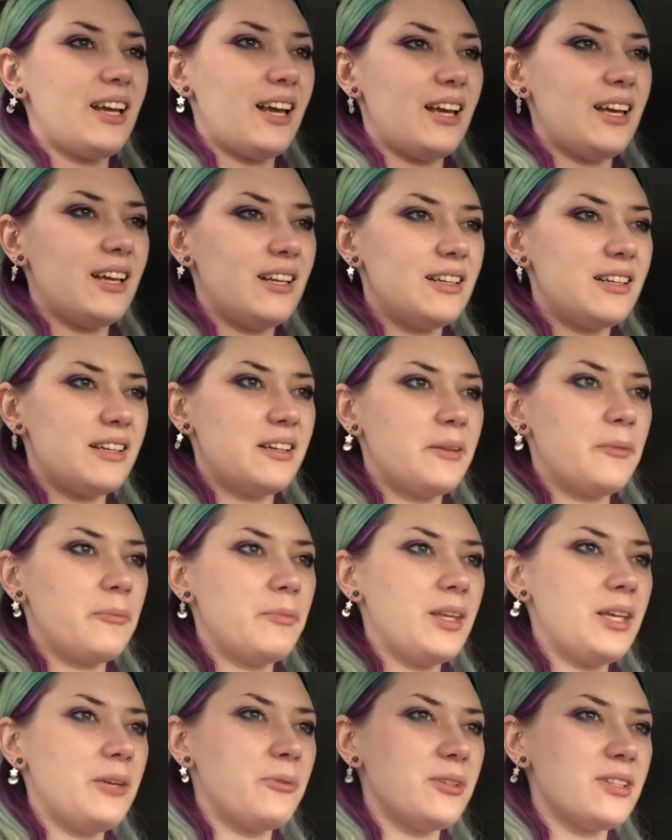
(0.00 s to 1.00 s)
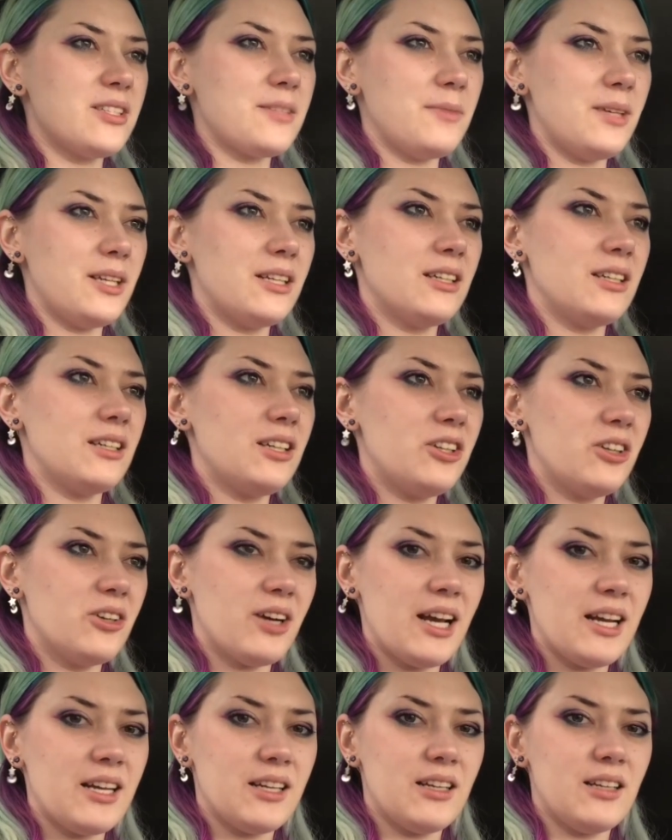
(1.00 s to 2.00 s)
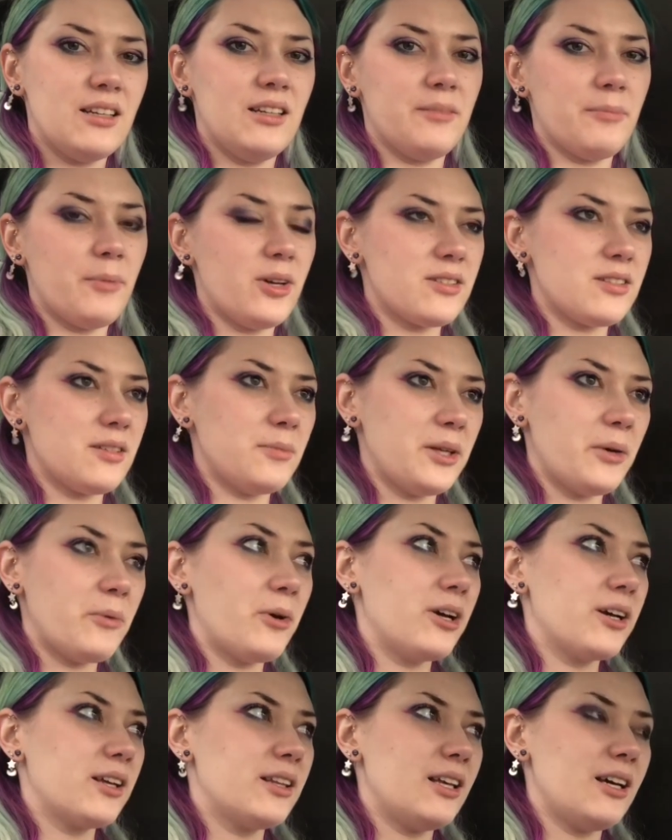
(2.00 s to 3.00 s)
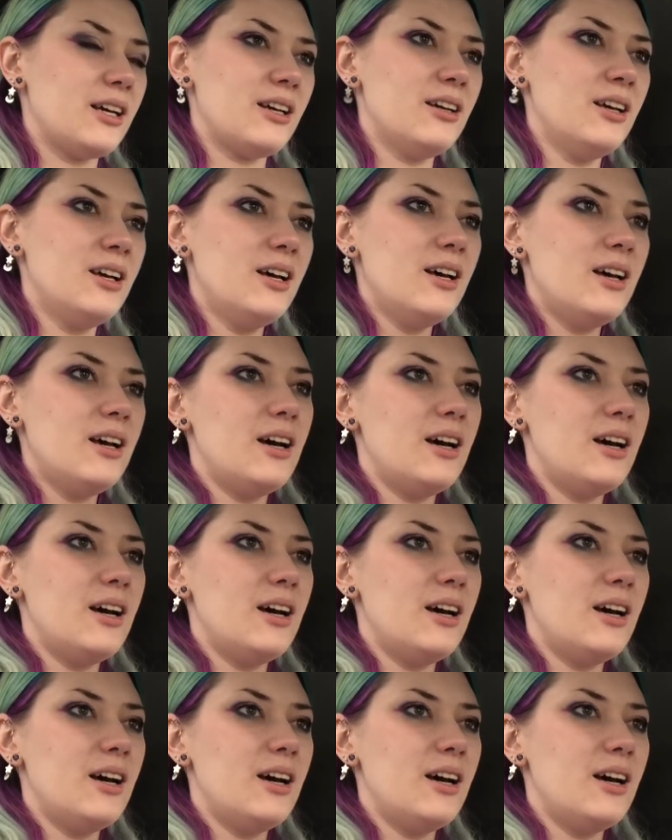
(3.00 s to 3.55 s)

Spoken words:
and he wants me to curate it, possibly work there.